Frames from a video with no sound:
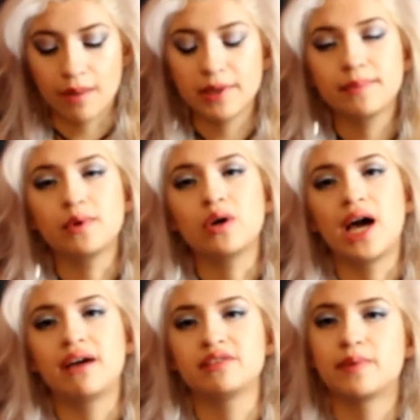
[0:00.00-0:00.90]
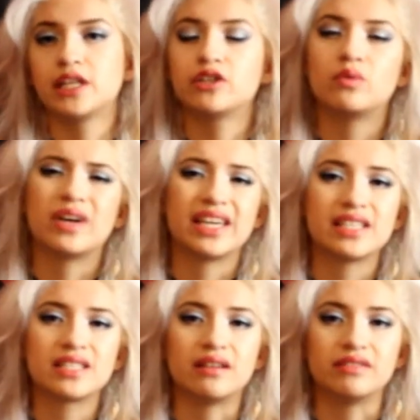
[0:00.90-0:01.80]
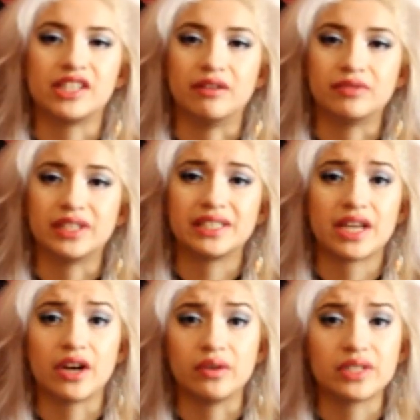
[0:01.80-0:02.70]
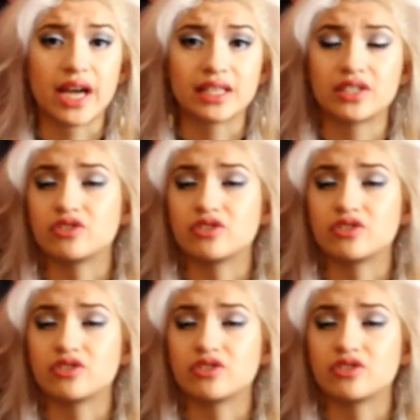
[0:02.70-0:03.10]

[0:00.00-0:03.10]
People have special ways of shuffling tarot decks.